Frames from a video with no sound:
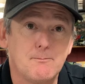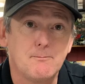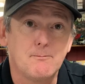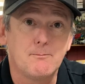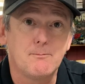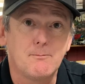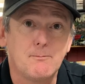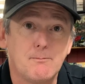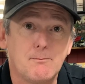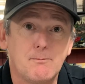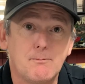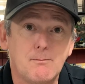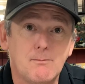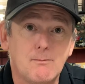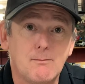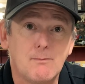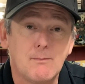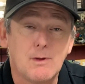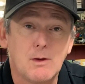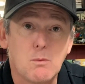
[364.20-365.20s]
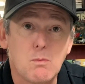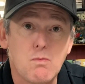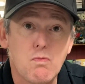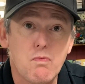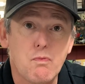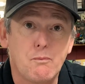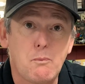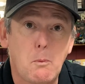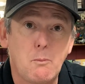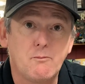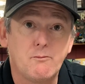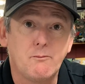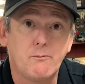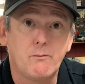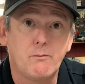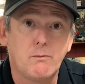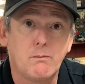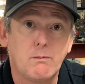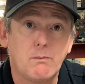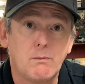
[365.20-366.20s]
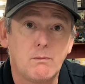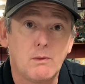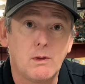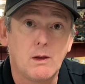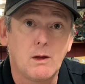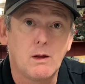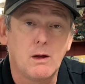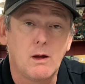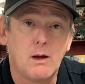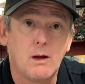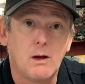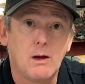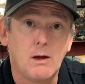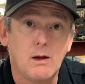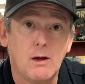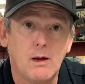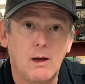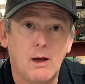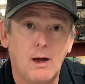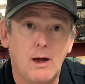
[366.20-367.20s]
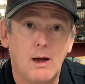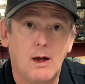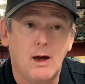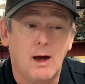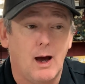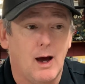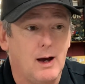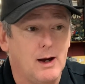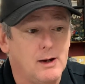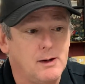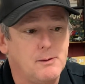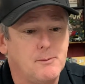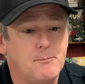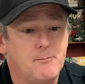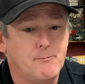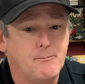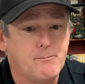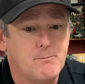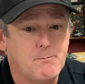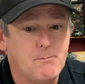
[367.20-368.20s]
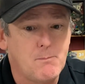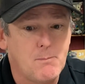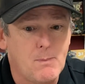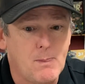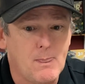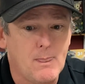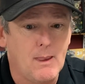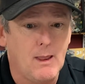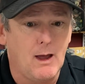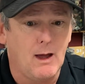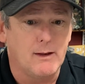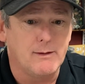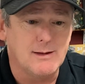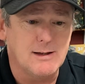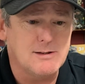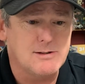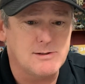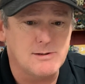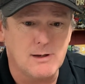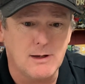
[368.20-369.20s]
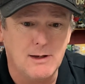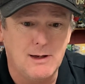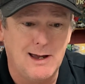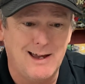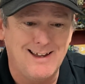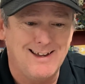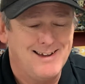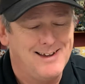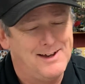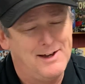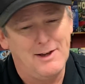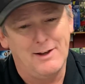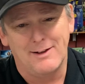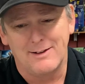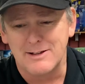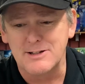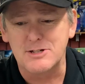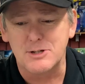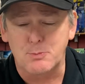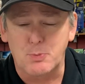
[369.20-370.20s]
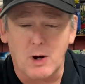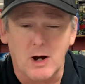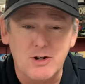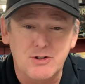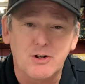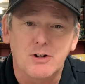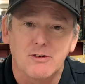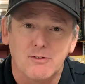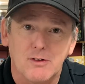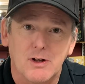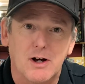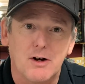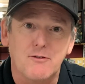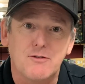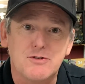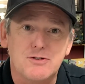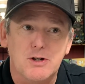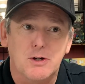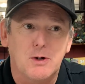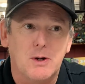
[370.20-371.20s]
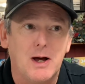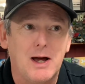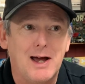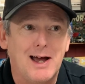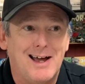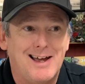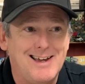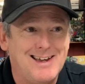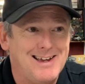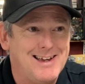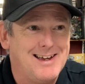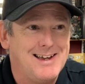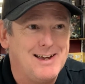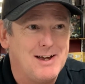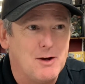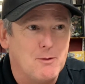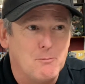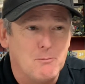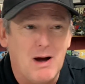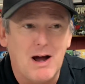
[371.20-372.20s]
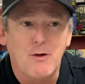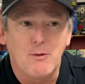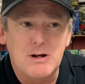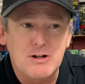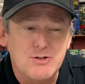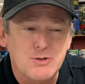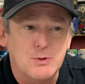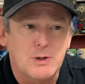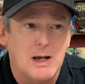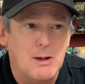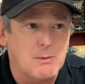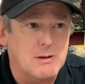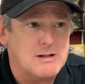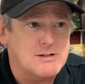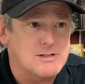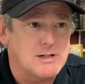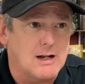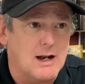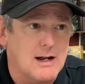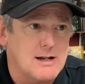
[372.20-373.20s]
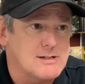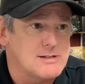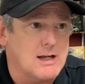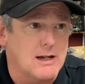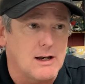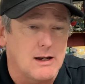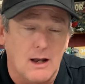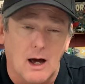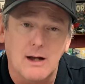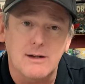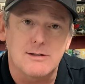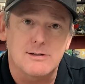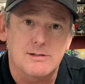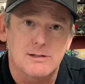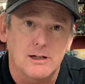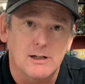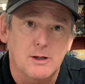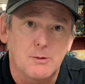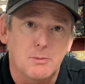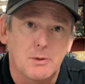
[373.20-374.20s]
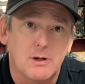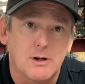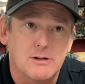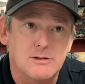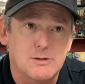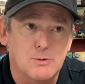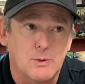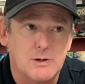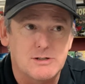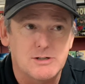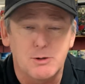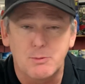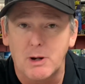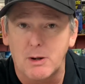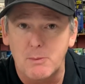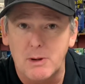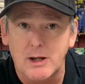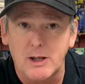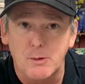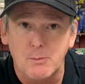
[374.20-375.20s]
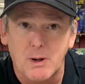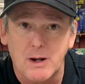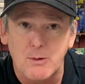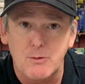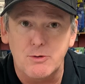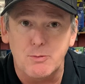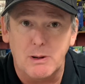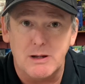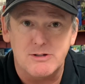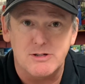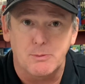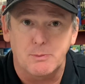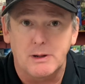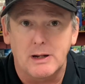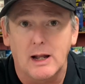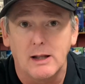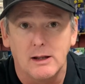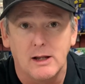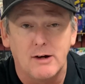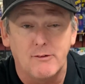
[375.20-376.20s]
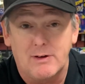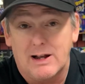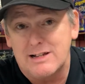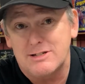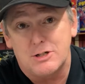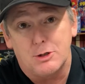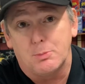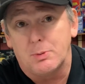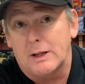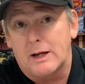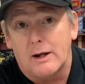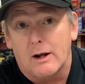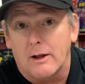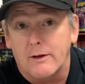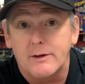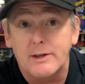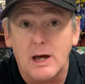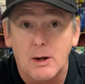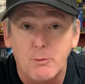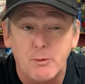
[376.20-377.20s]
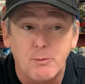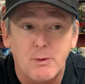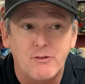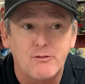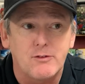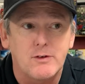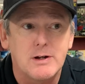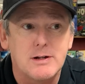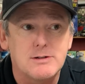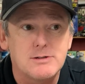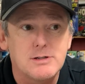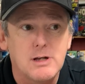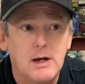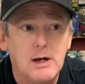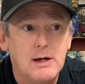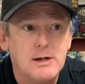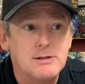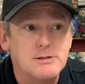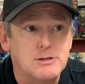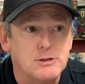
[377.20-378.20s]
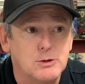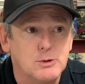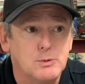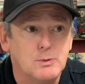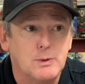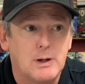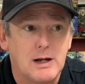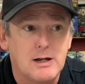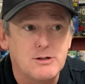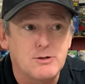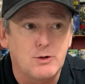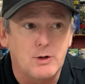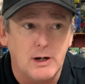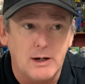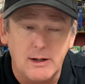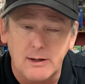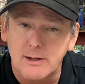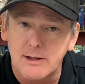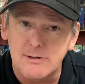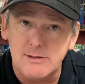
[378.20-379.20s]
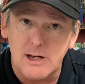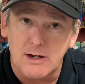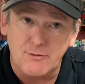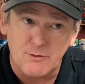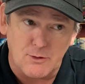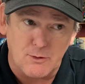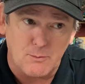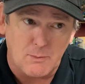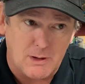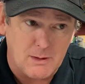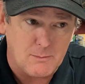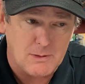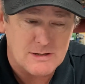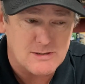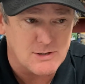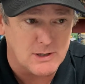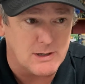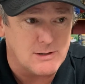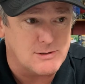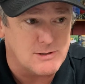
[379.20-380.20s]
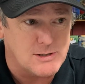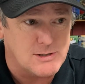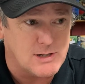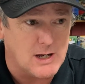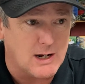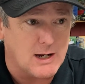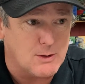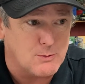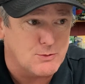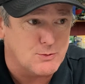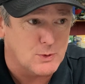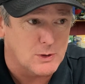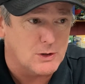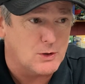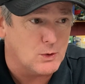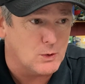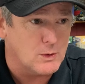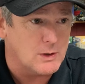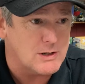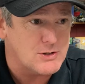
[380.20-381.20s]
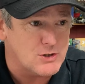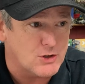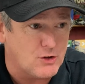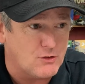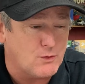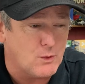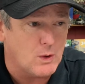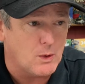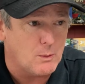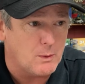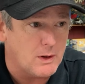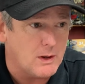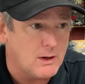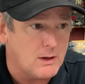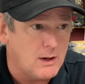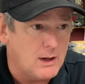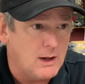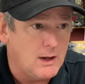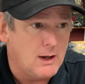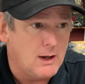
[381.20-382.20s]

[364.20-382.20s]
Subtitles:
Is there anything final that you want to add about the game, personally, from you? This is a project of love. So my original game, like I said, I decided not to sell it because it wasn't about making the money. It was about something I loved, and I still play it all the time with my friends. So when I created this after my sons decided it was really cool and I should go forward with it,